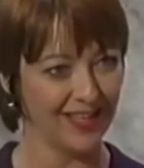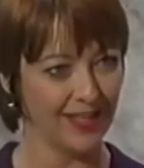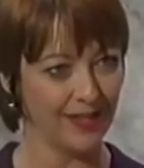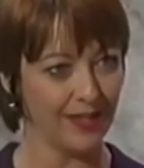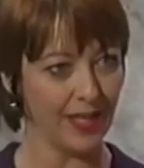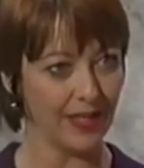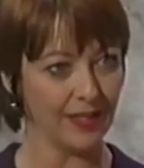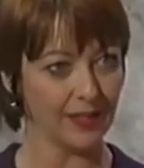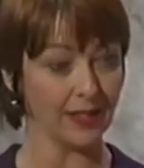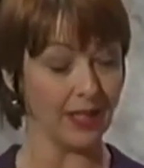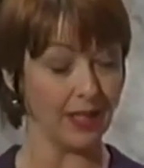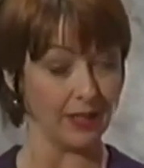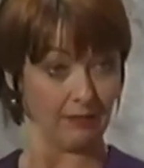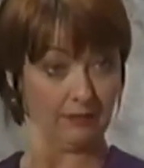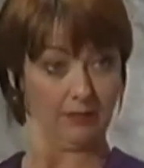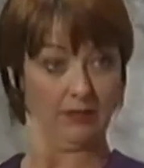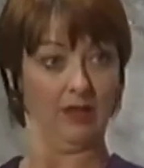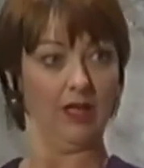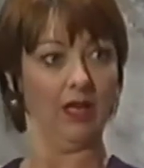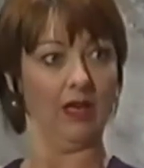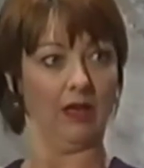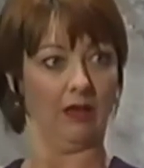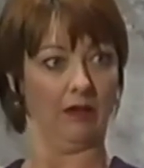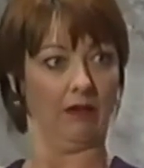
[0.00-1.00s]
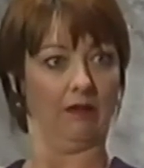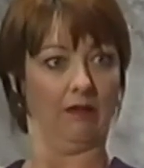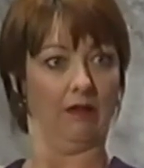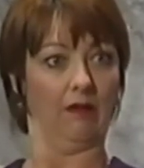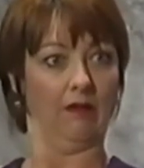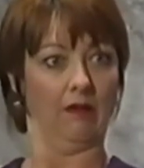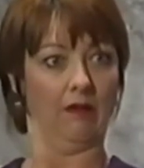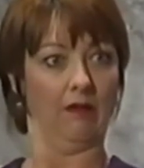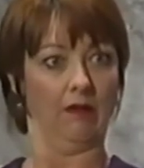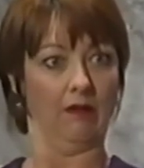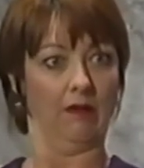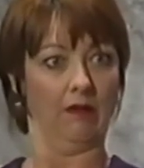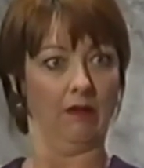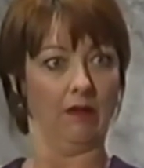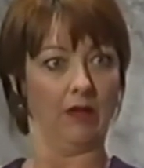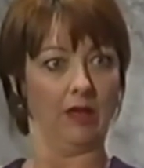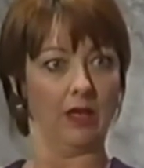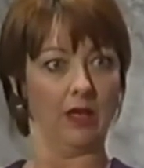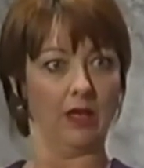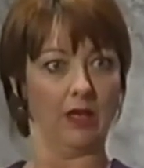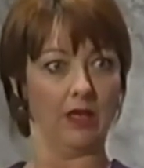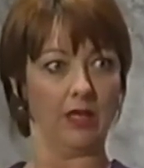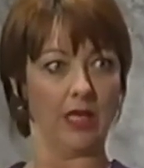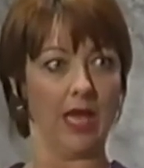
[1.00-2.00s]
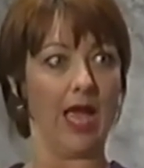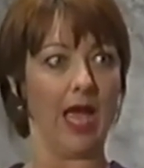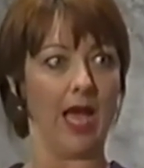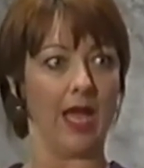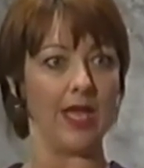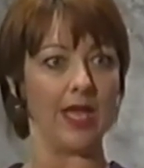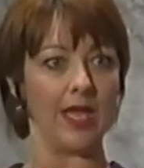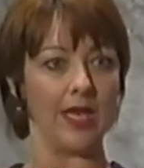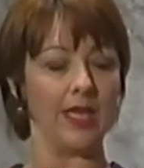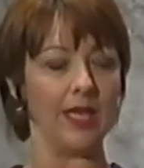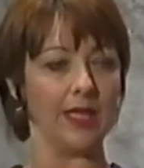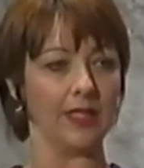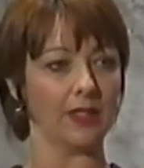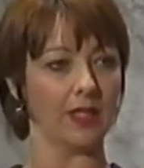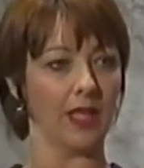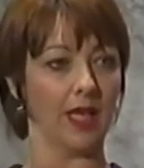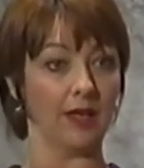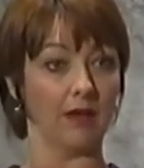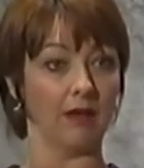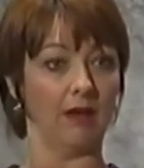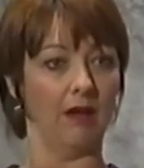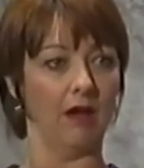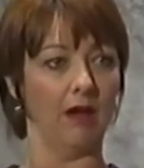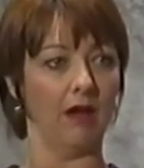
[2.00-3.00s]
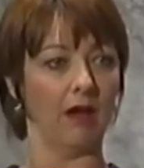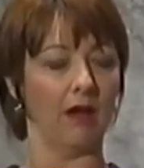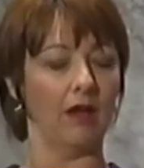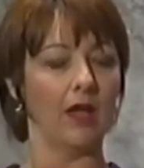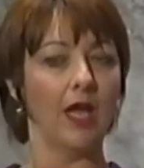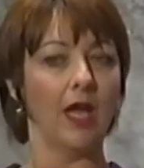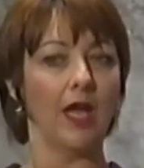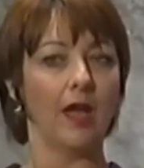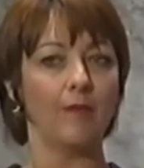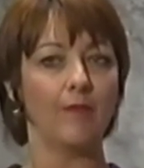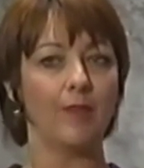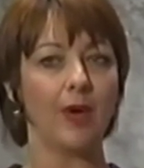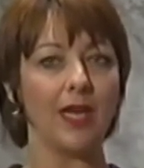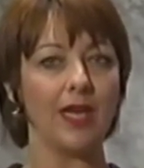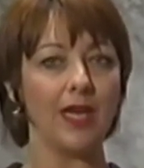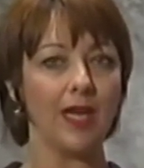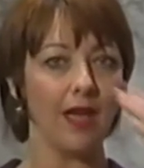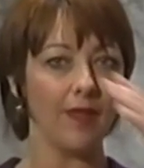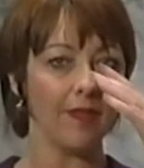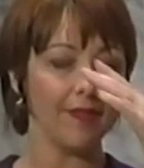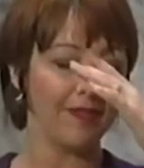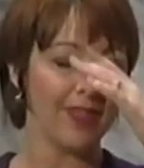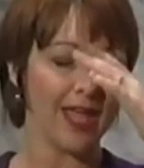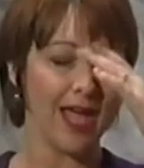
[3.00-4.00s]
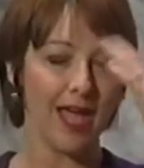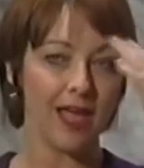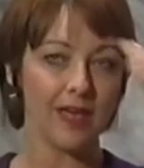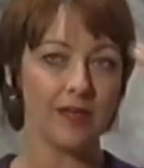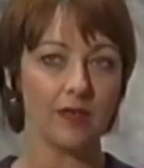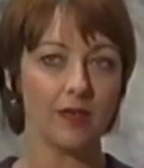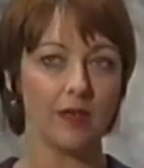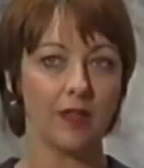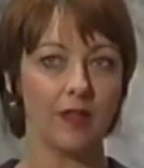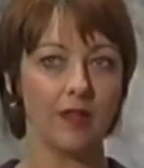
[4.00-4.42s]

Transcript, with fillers: Then it's like, ugh. Yeah, it's like, ugh. But that,